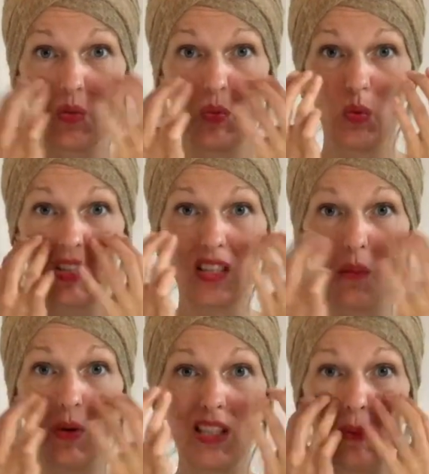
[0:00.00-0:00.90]
was
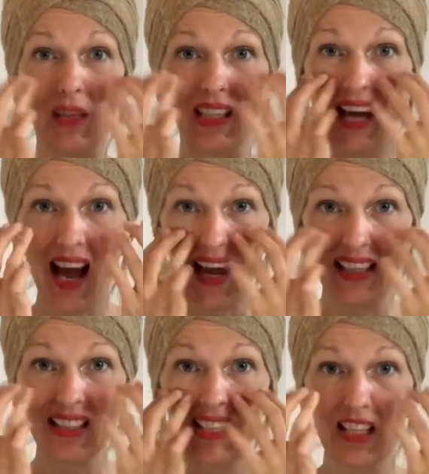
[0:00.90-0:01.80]
someone to be
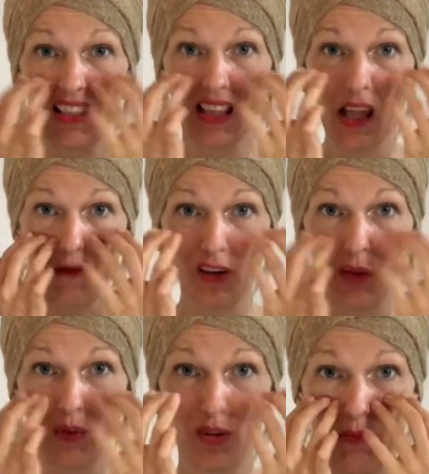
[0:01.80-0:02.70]
kind and loving
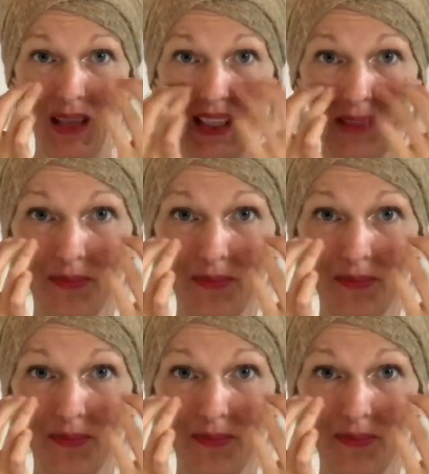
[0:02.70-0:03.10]
with me.